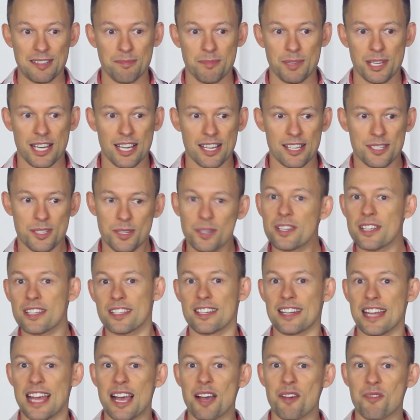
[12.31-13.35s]
Because who
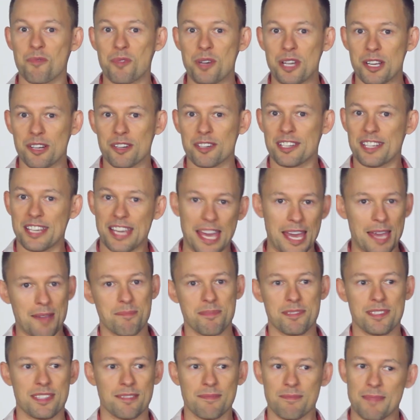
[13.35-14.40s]
doesn't have weird
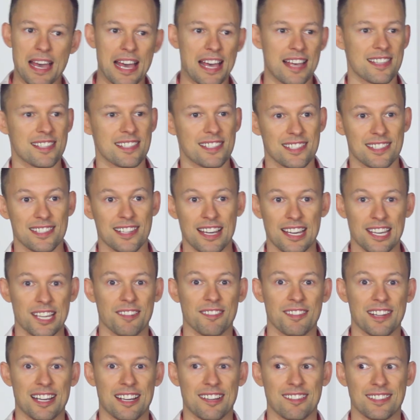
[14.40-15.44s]
capes and masks
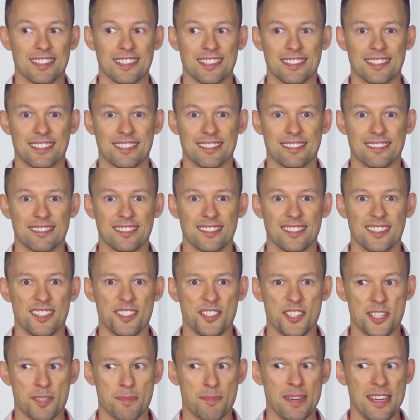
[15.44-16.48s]
lying around?
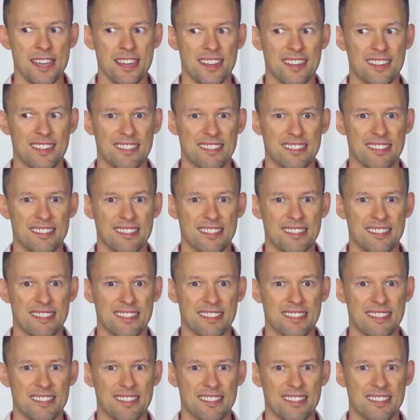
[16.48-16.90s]
Just me?